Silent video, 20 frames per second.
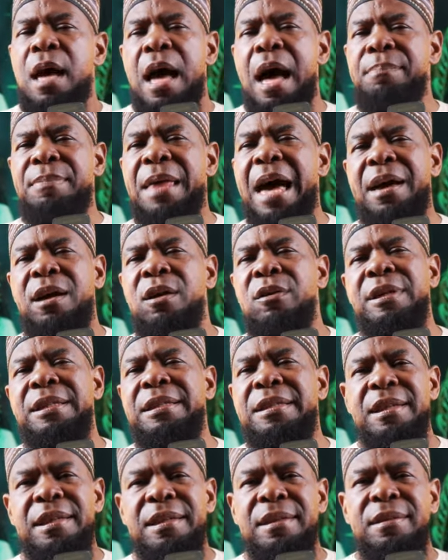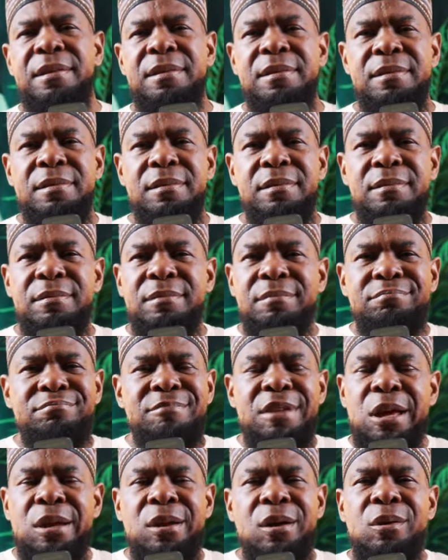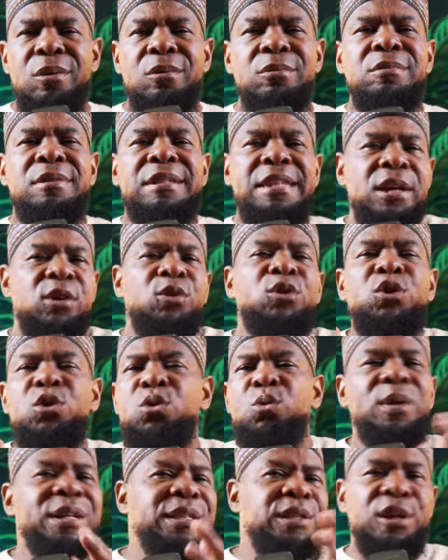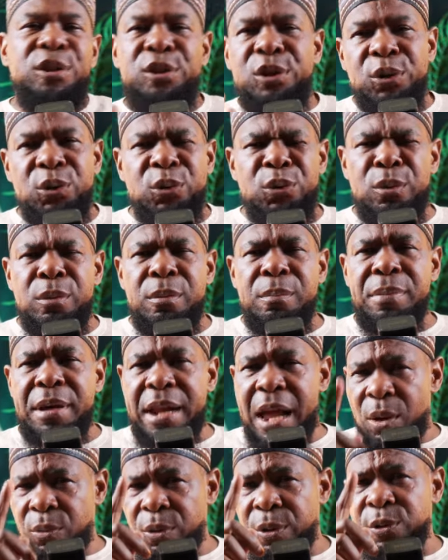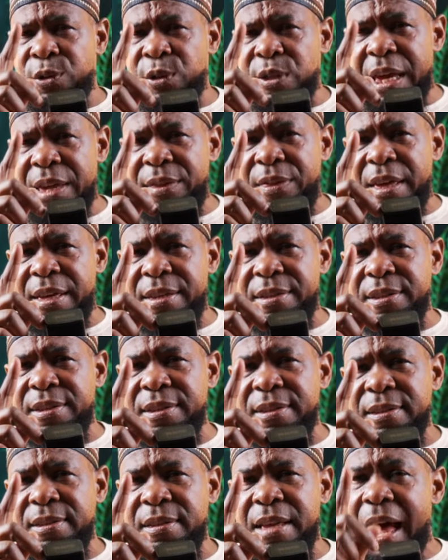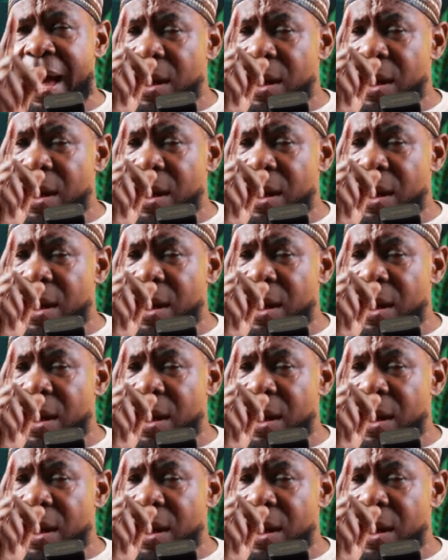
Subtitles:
I'm not going to, tell you what to do, but I will say this.